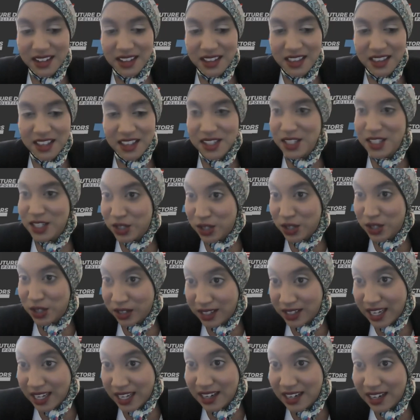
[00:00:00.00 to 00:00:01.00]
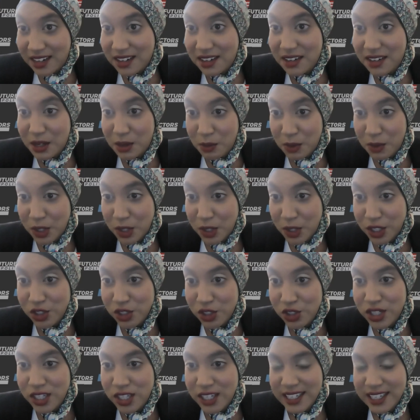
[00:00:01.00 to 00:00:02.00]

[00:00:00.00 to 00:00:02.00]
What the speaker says: This Is Our Lane emerged.